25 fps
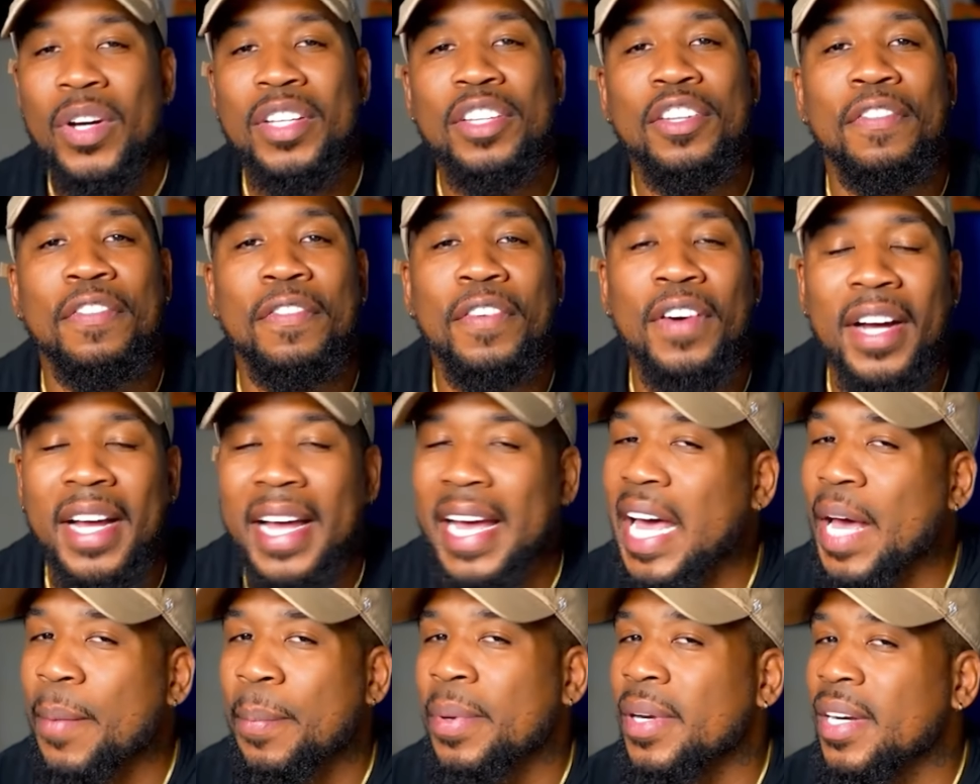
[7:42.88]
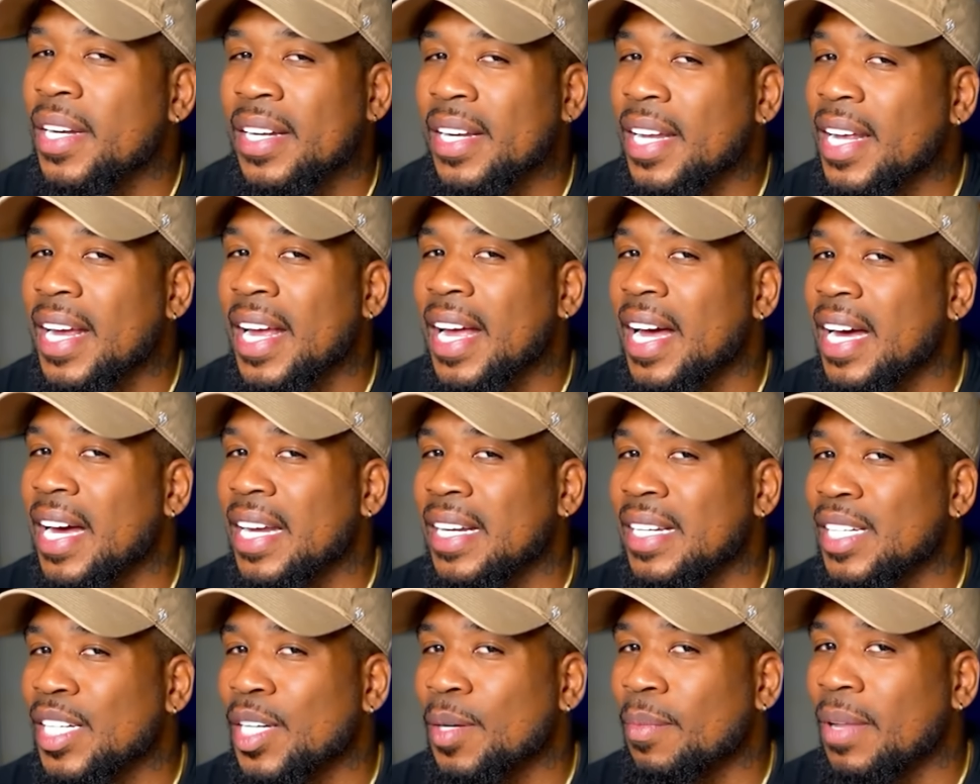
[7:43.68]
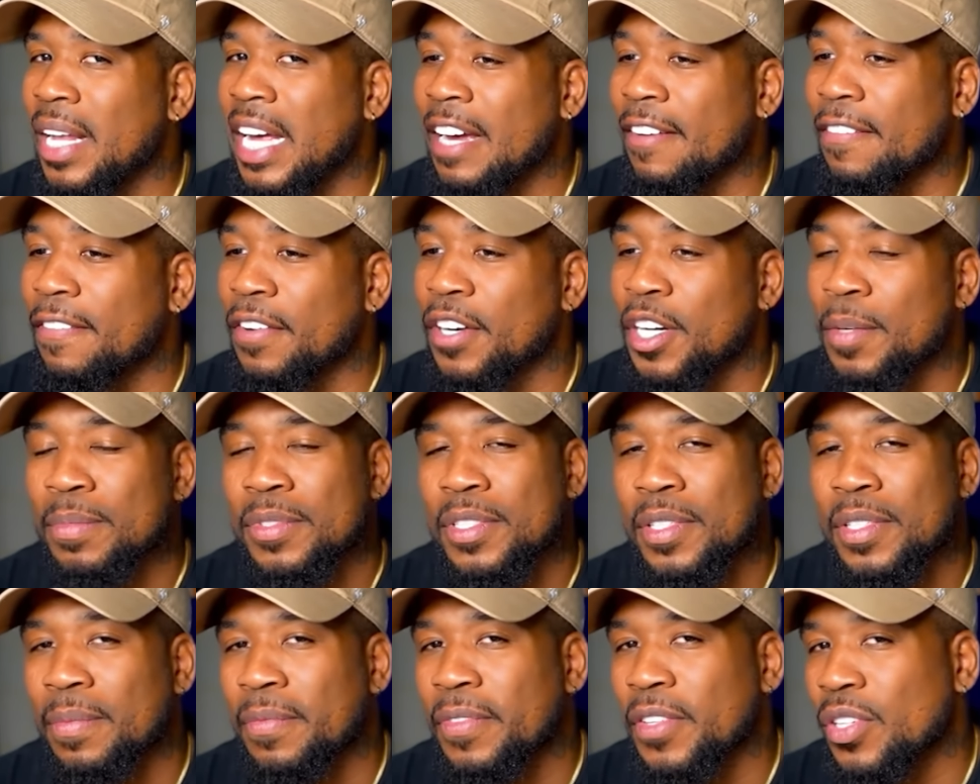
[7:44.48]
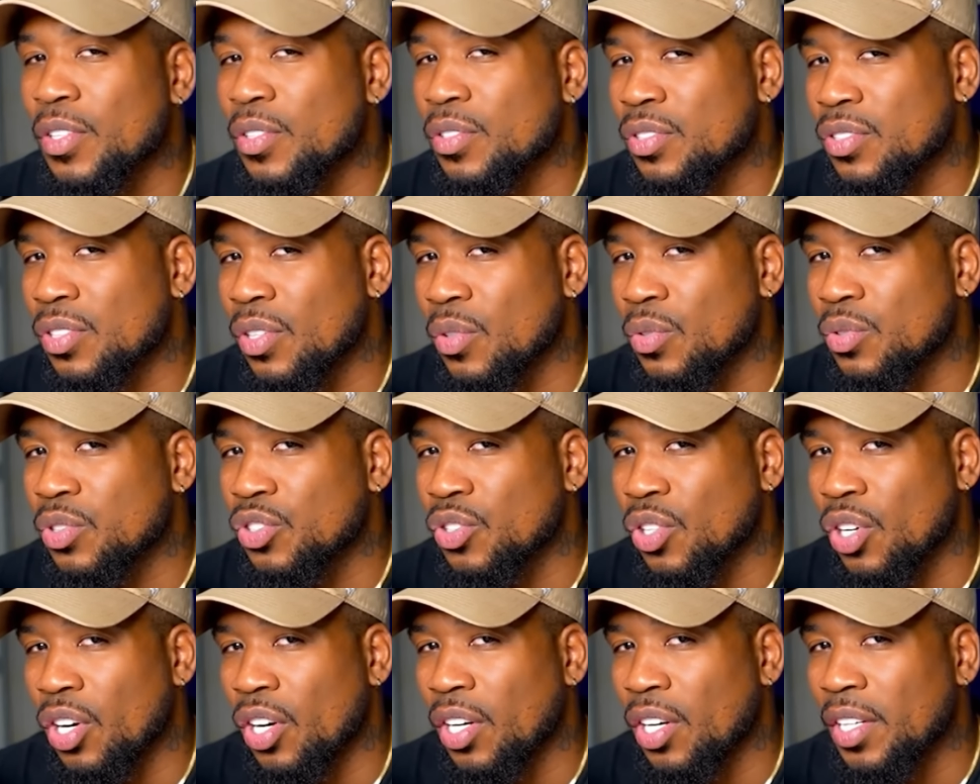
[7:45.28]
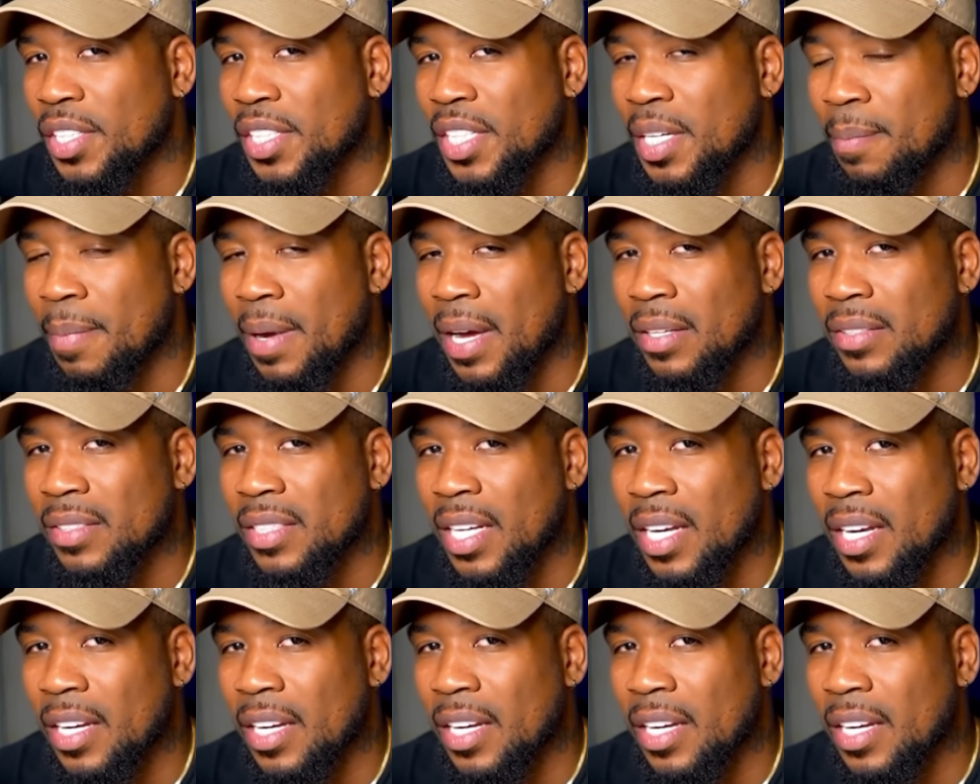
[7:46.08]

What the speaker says: what the fuck happened in their goddamn life for them to feel so strongly about